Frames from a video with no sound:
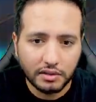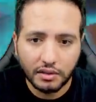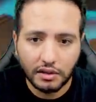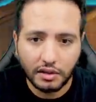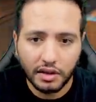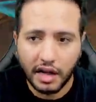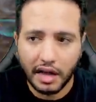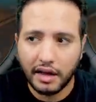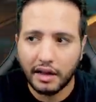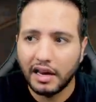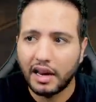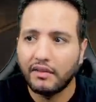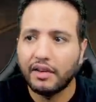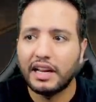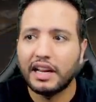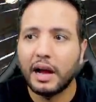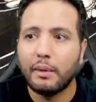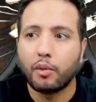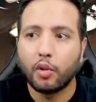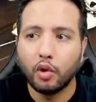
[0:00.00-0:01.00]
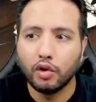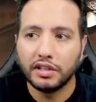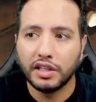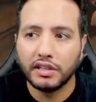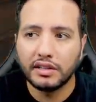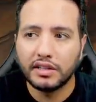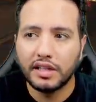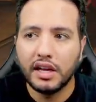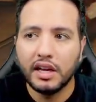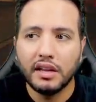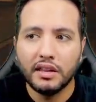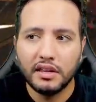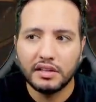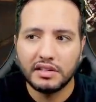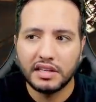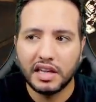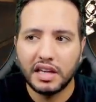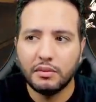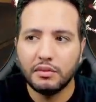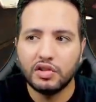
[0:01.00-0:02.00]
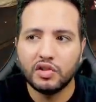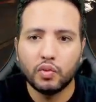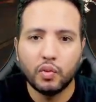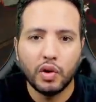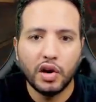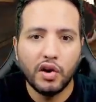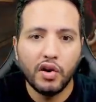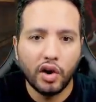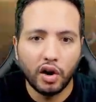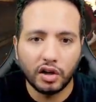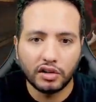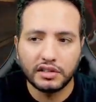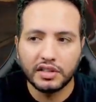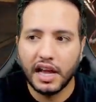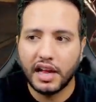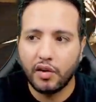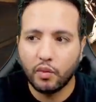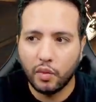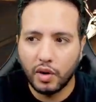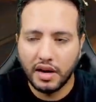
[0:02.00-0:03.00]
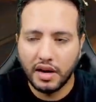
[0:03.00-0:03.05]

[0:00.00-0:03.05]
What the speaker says: Okay, level cap couldn't. These enemies will not and will